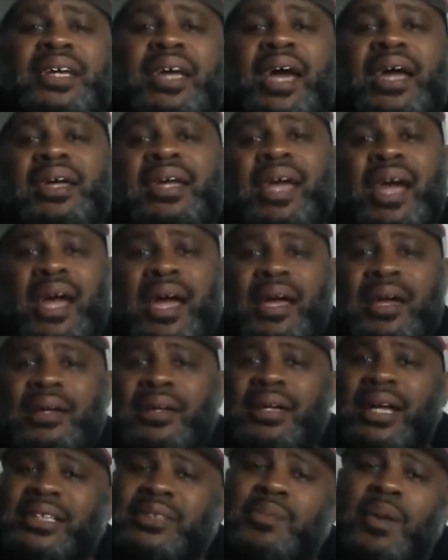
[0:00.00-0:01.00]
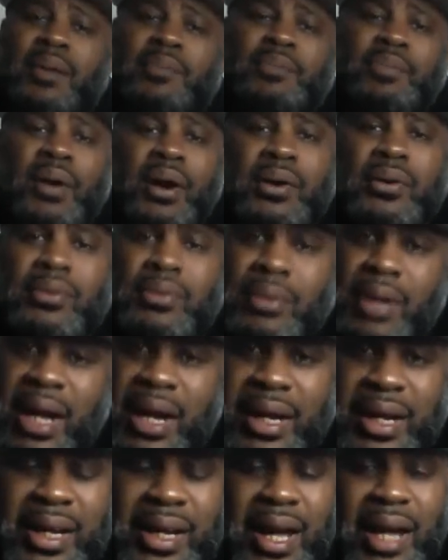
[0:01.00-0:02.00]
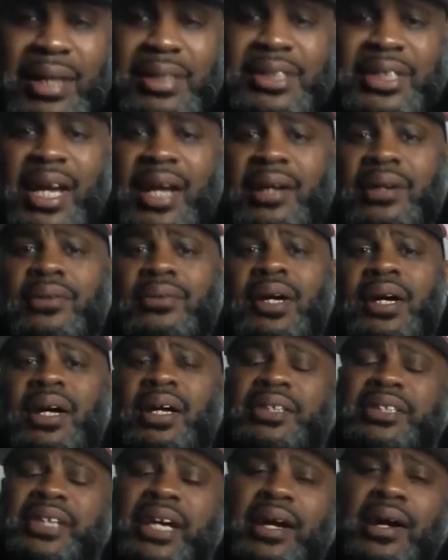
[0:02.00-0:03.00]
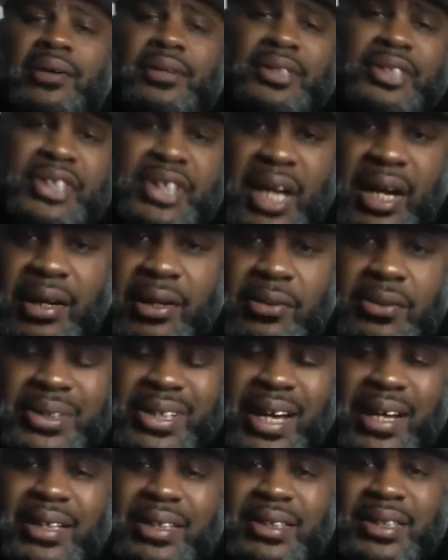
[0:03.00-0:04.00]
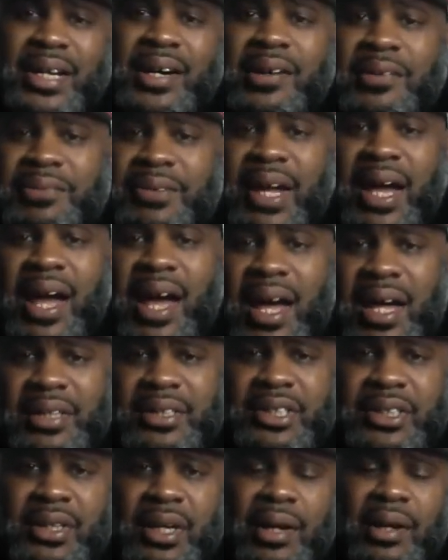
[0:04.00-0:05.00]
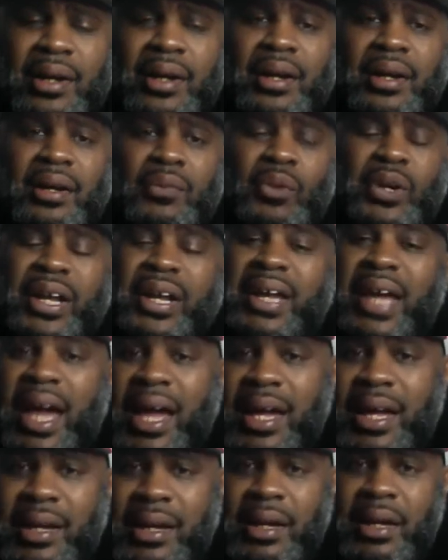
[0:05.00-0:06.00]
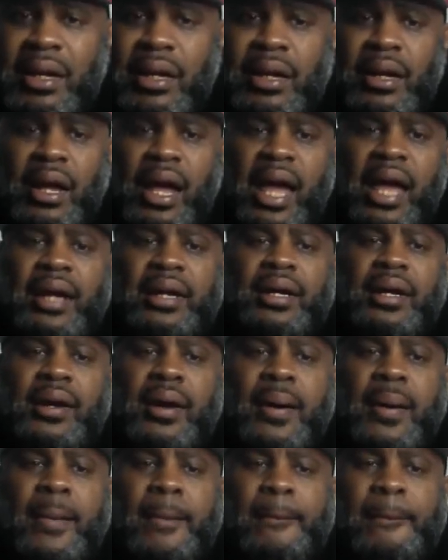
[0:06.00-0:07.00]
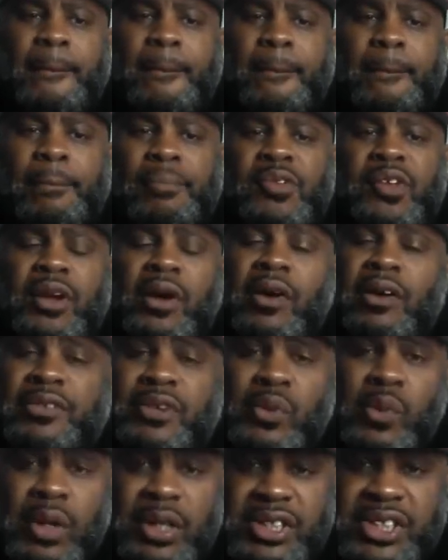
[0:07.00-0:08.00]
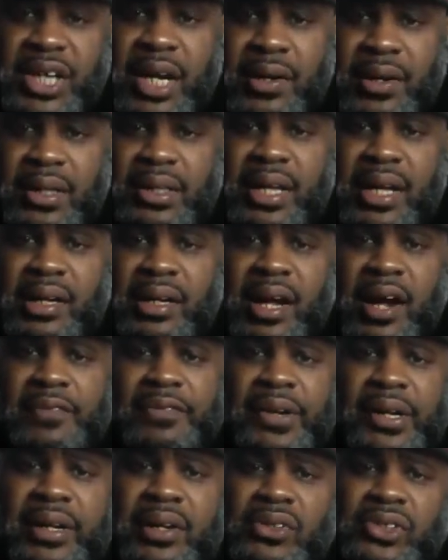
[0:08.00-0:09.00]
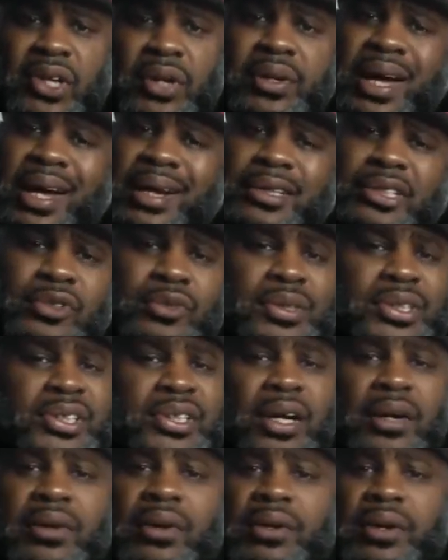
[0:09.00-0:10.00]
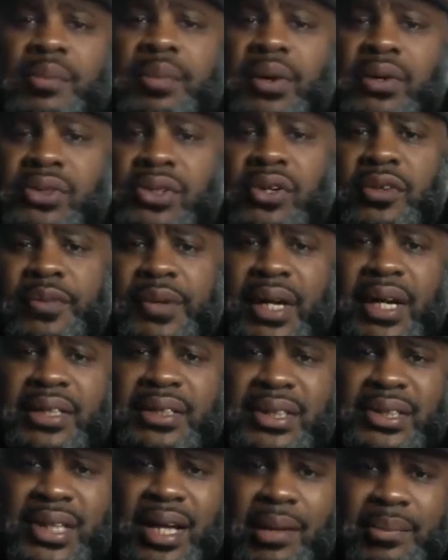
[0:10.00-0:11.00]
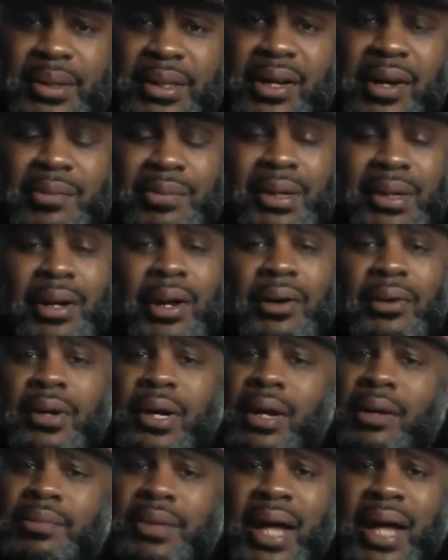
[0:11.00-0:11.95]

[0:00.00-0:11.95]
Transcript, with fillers: Gang gang, that's my bro. Hey, he got a channel. Check out his channel, Taste of Cash with a K. And uh you know, if you want to shout out at the end of our videos, all you got to do is turn on your post notifications, comment down below.